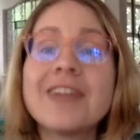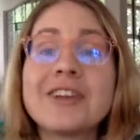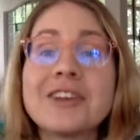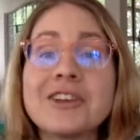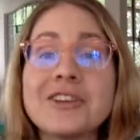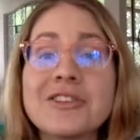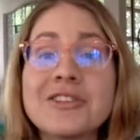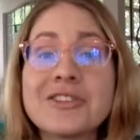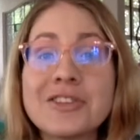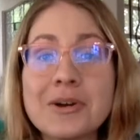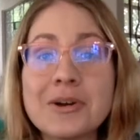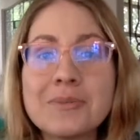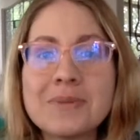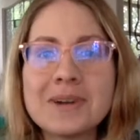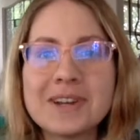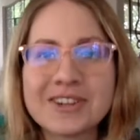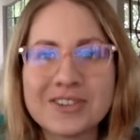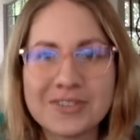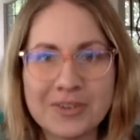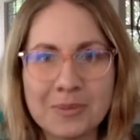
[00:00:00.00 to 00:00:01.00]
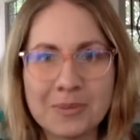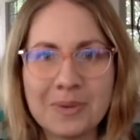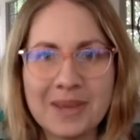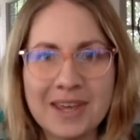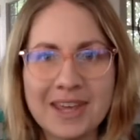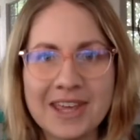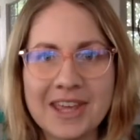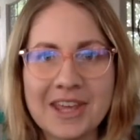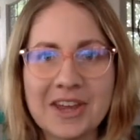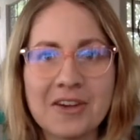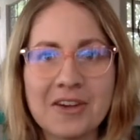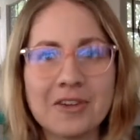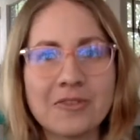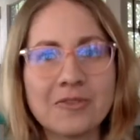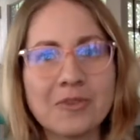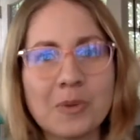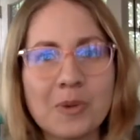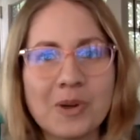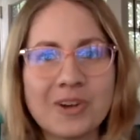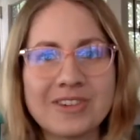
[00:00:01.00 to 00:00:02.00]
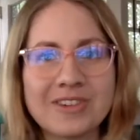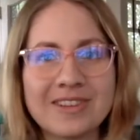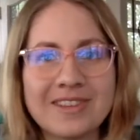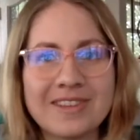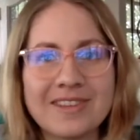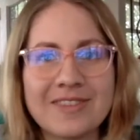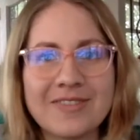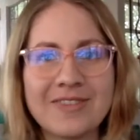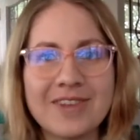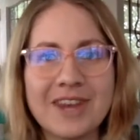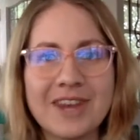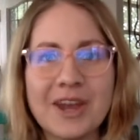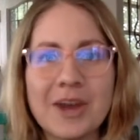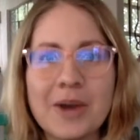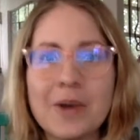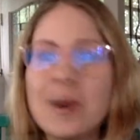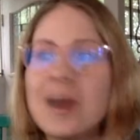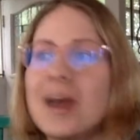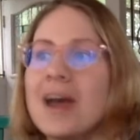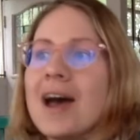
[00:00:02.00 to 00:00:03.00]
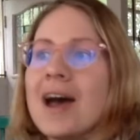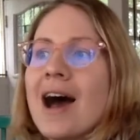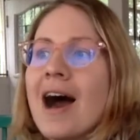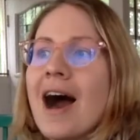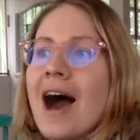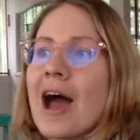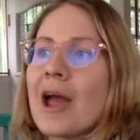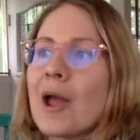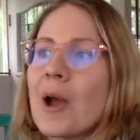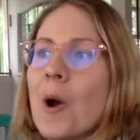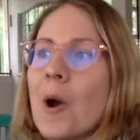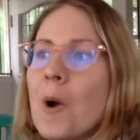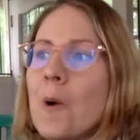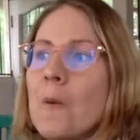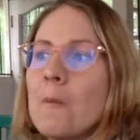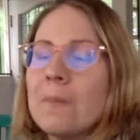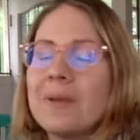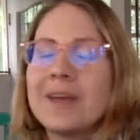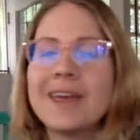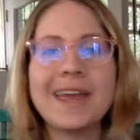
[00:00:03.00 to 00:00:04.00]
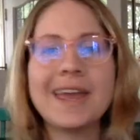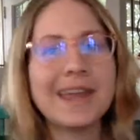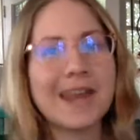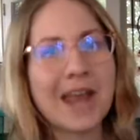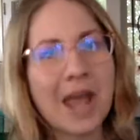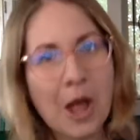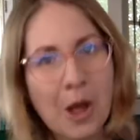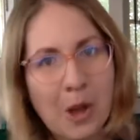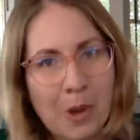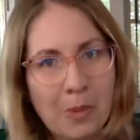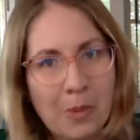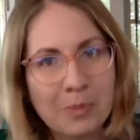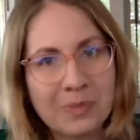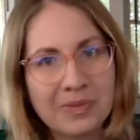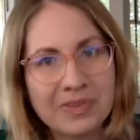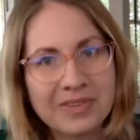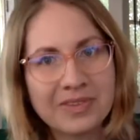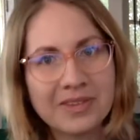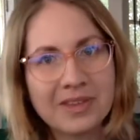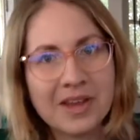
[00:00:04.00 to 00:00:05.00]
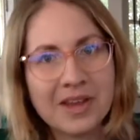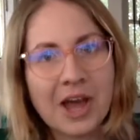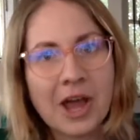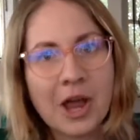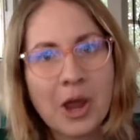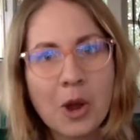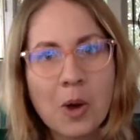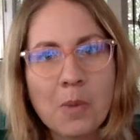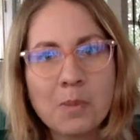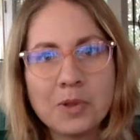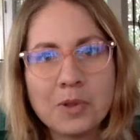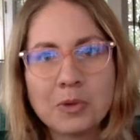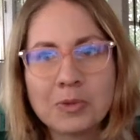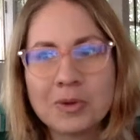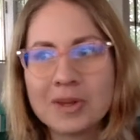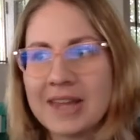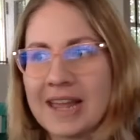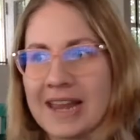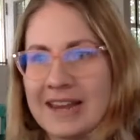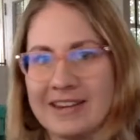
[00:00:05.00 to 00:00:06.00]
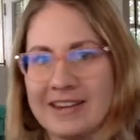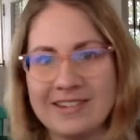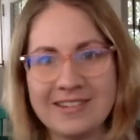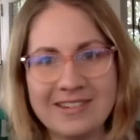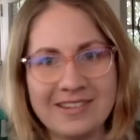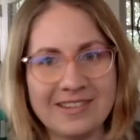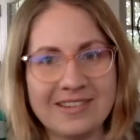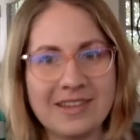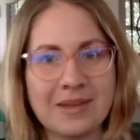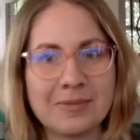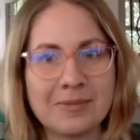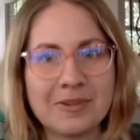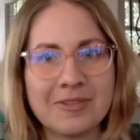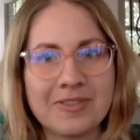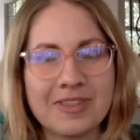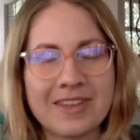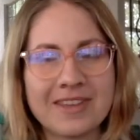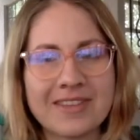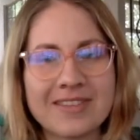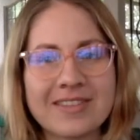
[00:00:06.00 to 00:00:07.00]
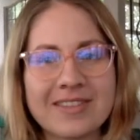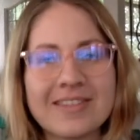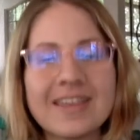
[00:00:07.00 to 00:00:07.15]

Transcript: Thank you so much for being here and for watching this video. I hope it helps. I hope you related to some of this.